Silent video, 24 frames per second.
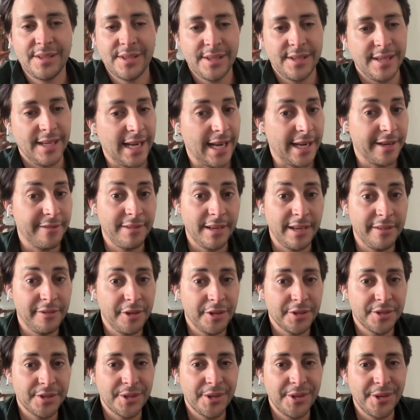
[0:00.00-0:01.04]
like 5
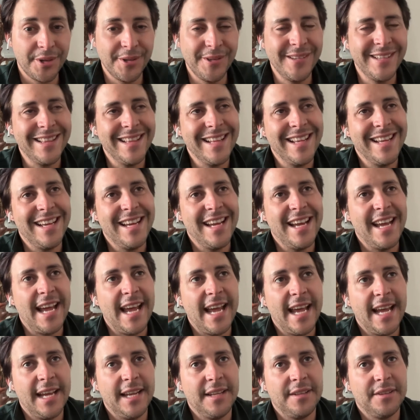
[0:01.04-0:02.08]
years ago.
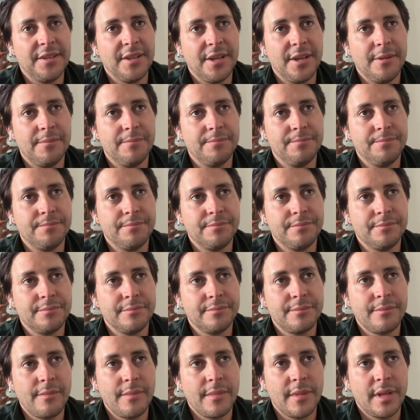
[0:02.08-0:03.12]
And
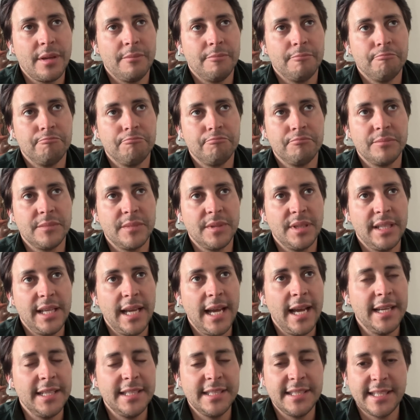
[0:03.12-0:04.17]

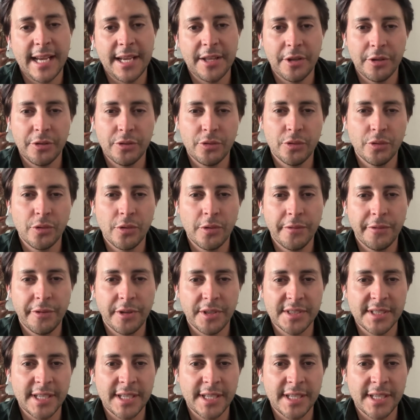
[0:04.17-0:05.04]
I decided to go for